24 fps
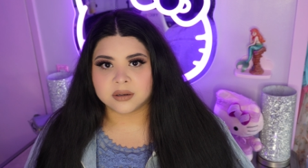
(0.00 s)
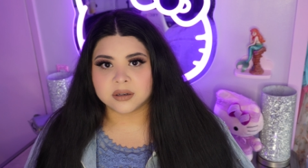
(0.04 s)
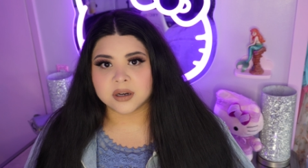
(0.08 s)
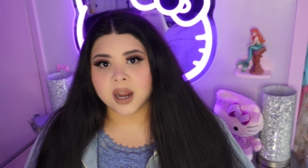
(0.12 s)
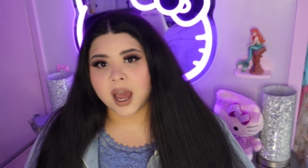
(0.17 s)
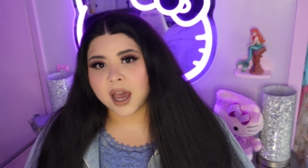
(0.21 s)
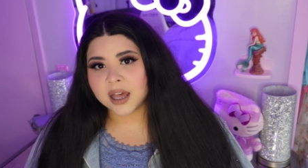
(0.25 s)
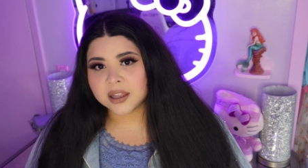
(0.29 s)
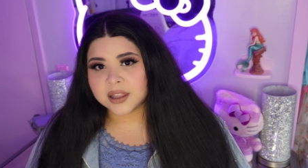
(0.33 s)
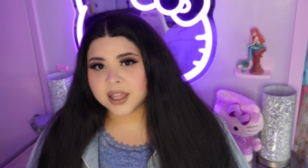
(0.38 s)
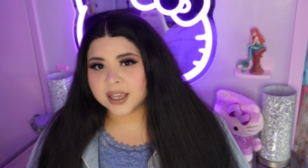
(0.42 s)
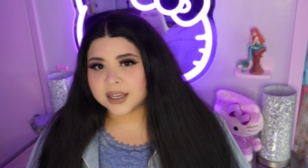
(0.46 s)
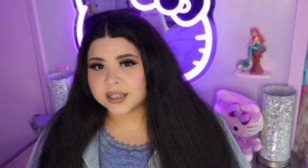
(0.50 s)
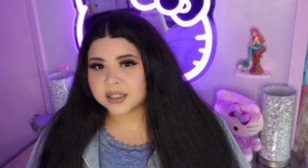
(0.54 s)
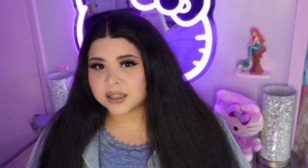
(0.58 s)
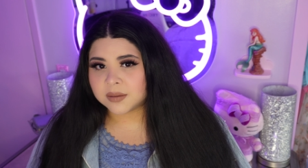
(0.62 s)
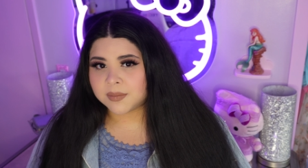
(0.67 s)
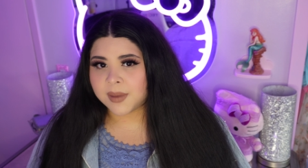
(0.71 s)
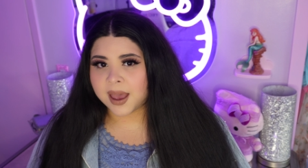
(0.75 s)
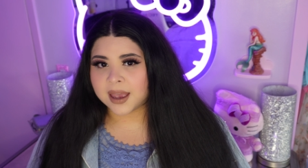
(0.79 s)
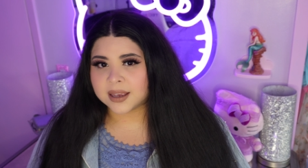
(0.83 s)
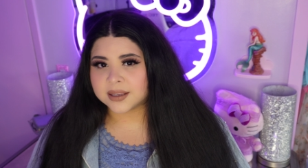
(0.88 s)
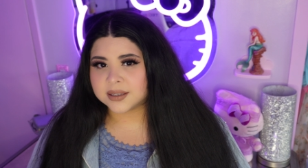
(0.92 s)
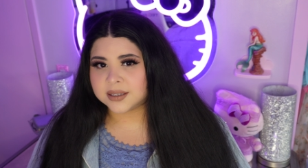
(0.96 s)
not like the
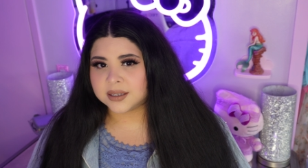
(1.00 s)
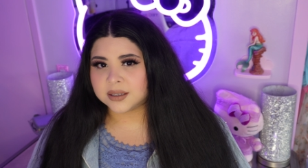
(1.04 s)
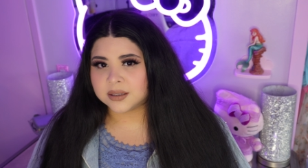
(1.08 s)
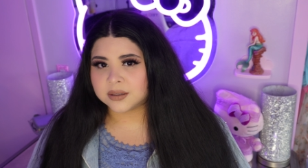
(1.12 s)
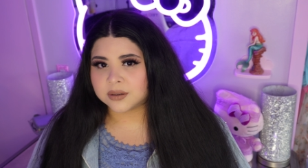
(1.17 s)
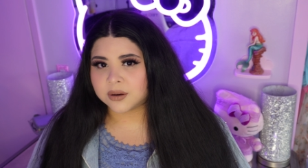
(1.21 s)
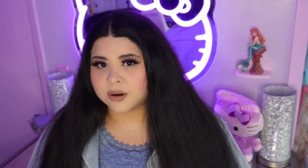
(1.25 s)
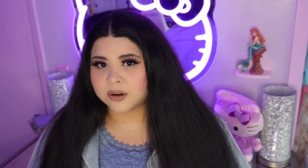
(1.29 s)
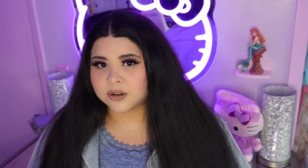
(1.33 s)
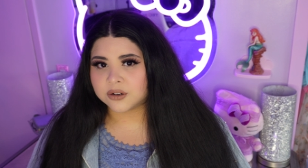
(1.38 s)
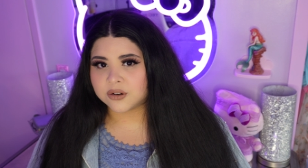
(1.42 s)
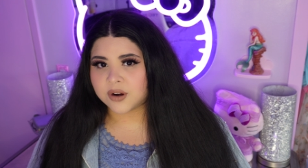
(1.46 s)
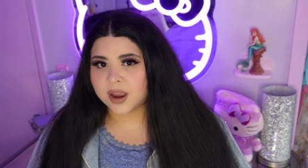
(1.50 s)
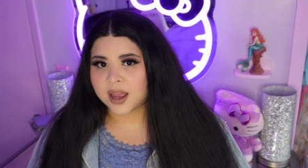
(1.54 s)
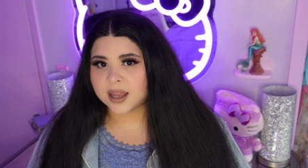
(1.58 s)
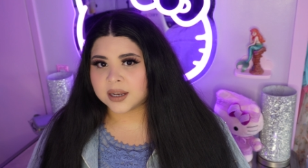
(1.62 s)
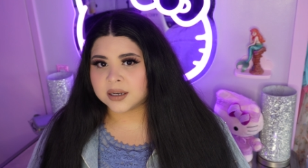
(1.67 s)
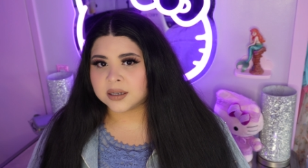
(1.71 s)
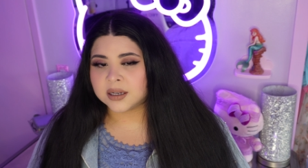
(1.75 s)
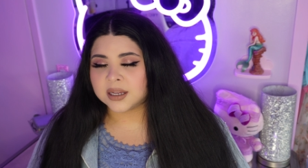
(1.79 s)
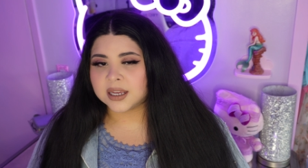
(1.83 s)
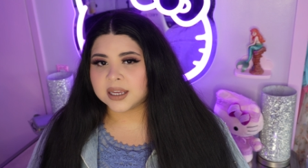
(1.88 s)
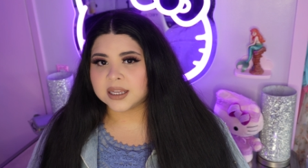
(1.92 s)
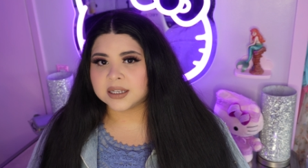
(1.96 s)
maxi skirt trend.